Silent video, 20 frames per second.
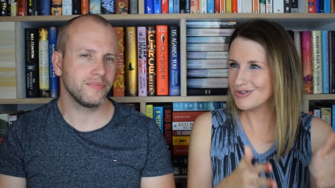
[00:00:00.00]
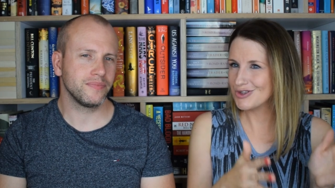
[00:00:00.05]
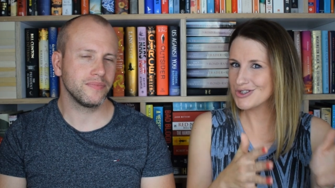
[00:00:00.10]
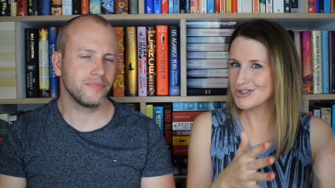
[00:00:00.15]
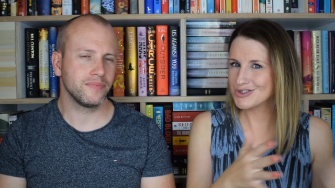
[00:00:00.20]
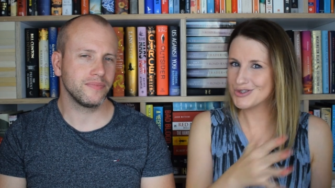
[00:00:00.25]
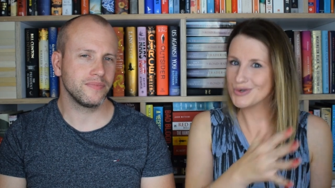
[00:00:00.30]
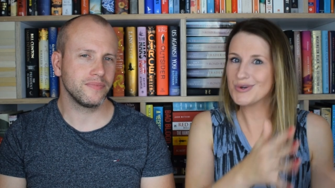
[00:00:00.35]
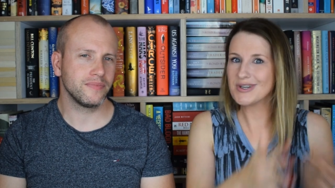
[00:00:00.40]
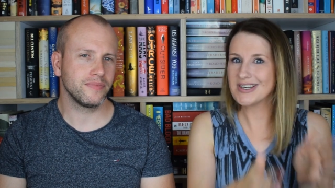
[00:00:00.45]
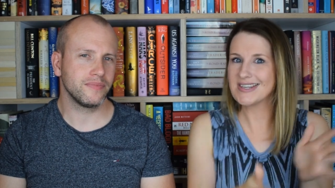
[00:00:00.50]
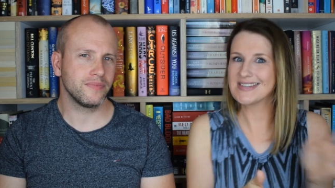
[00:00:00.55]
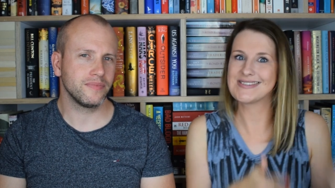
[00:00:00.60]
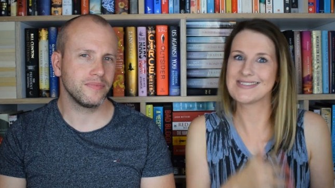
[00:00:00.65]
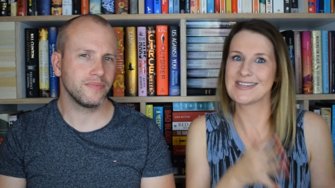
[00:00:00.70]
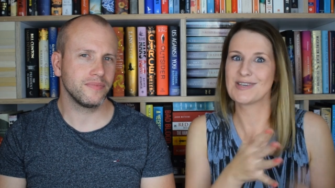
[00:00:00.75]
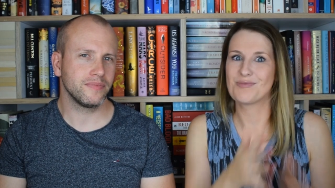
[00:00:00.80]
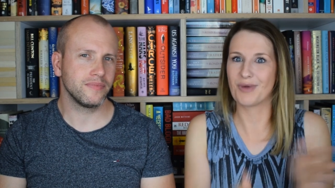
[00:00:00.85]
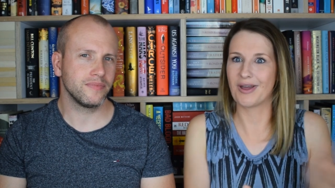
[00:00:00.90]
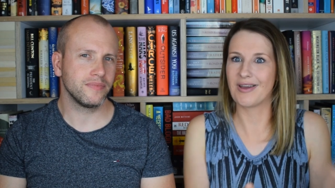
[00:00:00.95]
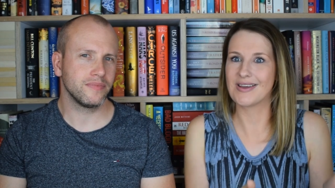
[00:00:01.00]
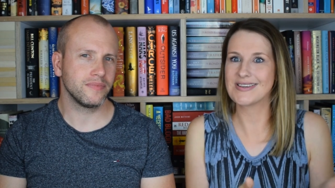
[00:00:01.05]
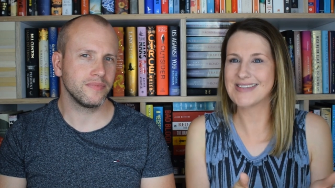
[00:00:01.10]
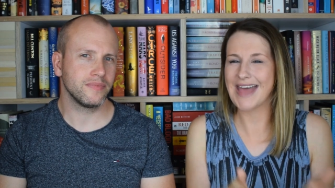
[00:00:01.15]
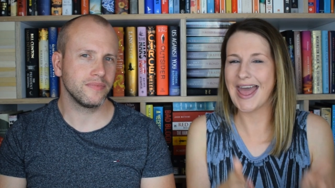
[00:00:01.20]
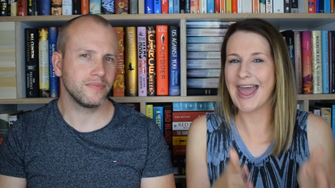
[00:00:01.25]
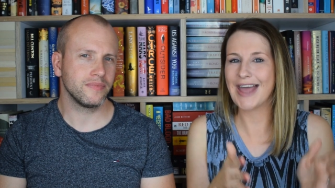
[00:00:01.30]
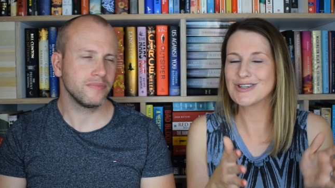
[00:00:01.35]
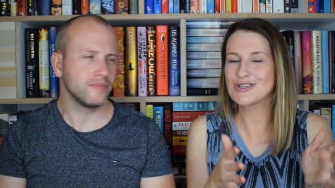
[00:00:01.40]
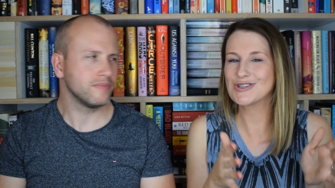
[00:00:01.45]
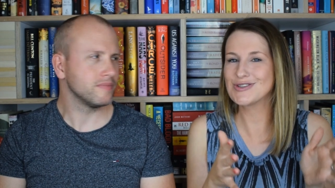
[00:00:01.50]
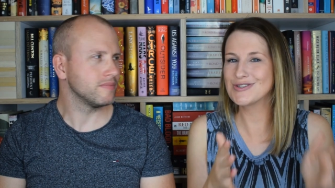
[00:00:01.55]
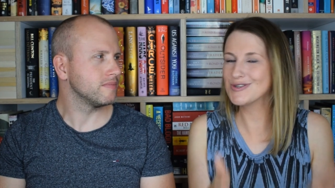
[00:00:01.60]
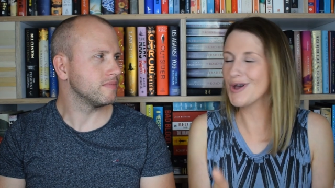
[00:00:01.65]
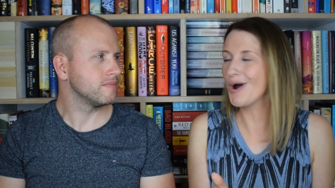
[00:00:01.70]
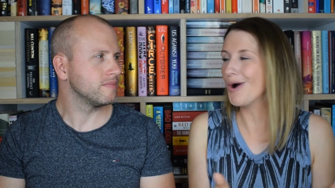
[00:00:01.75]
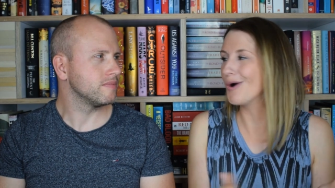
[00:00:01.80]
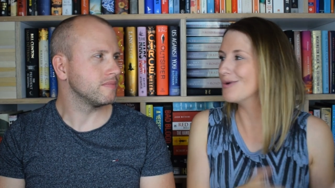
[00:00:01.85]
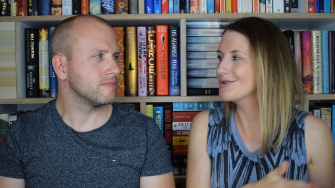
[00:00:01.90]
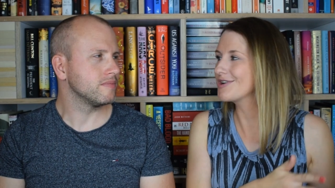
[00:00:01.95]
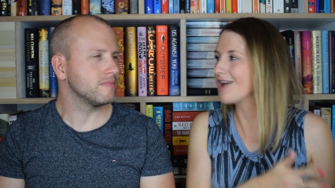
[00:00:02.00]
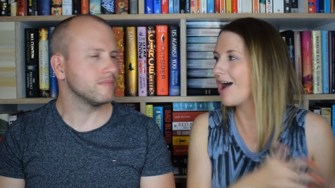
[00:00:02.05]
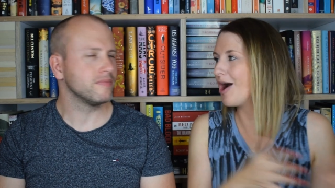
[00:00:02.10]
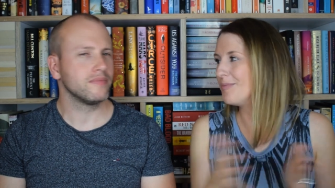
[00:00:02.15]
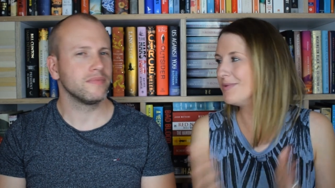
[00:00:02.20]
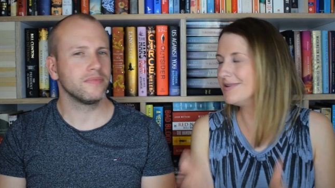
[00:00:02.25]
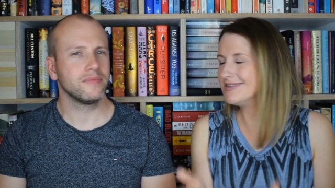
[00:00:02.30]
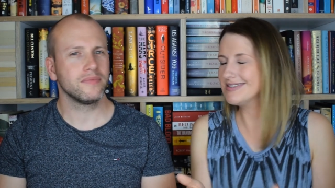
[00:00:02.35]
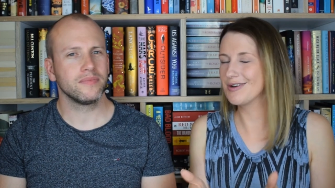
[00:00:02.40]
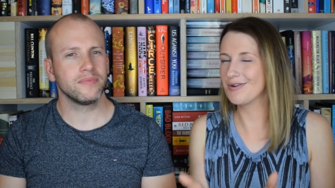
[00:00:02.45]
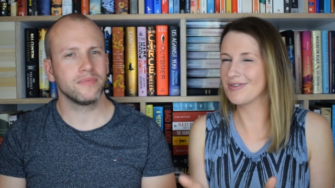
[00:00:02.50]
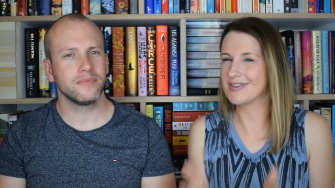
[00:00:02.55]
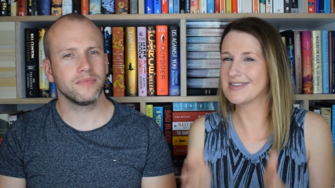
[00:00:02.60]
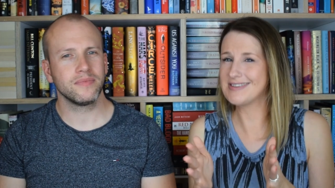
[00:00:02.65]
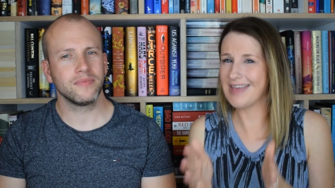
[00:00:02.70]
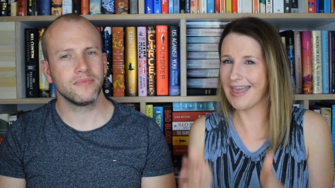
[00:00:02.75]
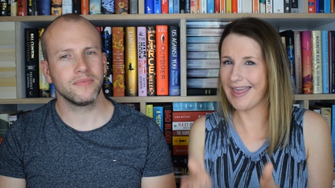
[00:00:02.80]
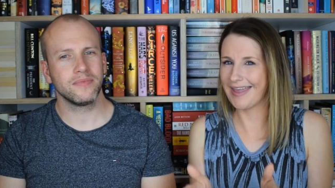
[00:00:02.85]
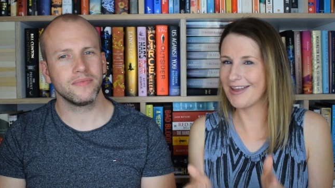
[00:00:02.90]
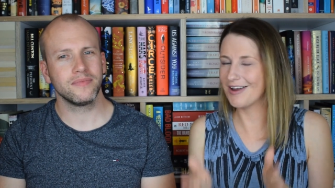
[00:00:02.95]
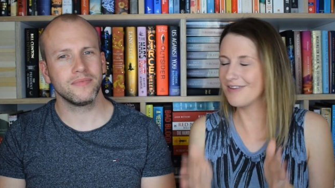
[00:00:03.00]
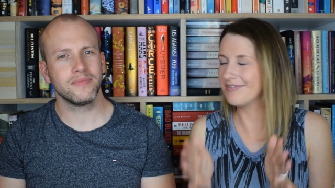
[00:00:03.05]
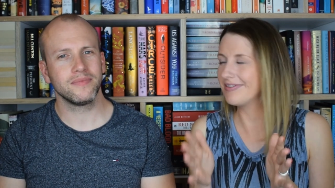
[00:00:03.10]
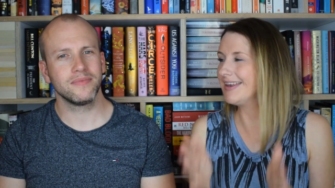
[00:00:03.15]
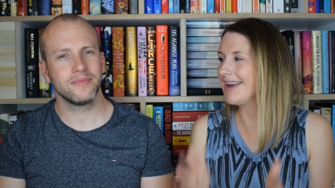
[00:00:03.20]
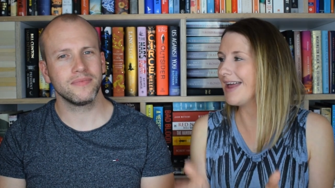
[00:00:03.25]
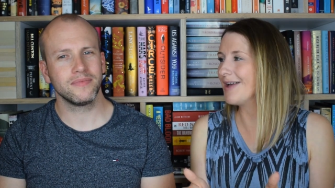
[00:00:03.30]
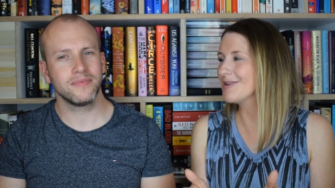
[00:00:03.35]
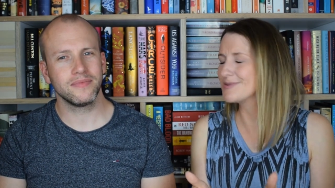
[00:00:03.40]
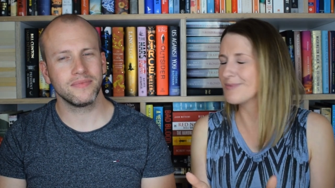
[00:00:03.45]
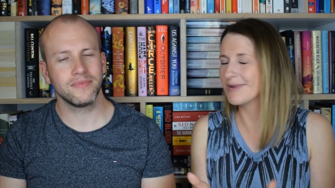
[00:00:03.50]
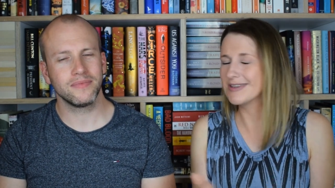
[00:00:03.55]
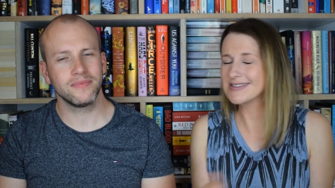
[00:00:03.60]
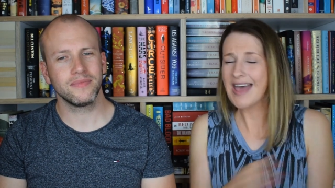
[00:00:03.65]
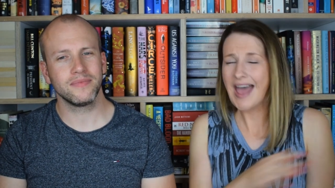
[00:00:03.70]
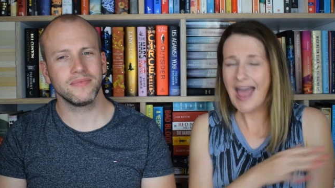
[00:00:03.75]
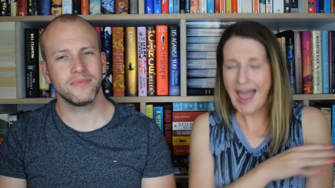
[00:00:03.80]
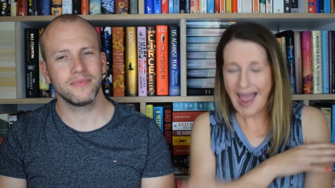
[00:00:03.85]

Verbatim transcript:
Speaker 1: the shortlisted books had sold up until the day of the announcement,